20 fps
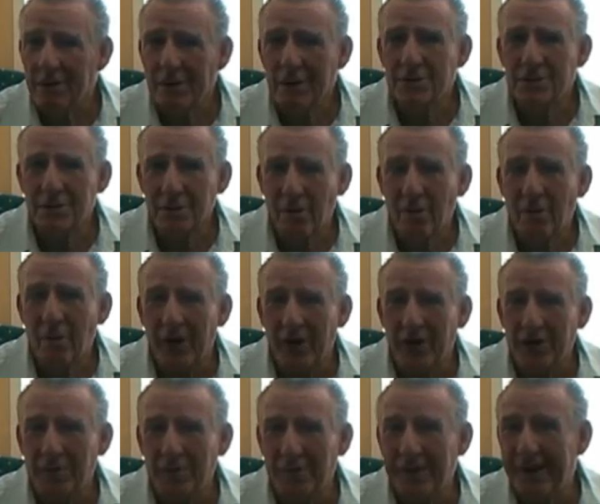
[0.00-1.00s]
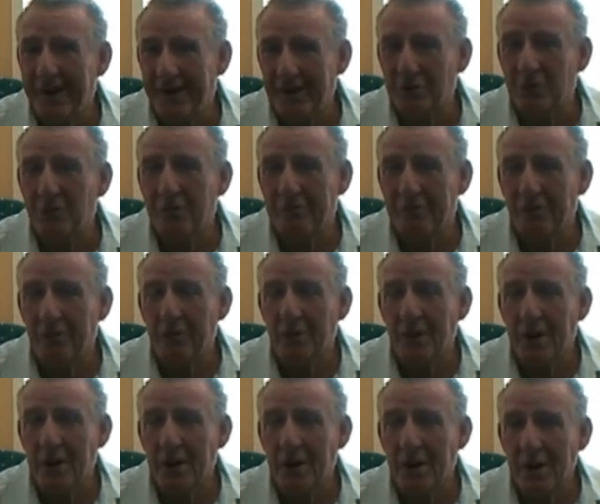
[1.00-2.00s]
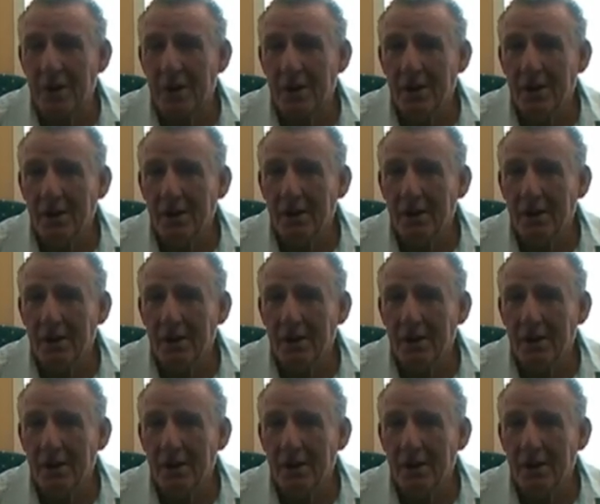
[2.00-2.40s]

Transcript: Things that I, as a past referee,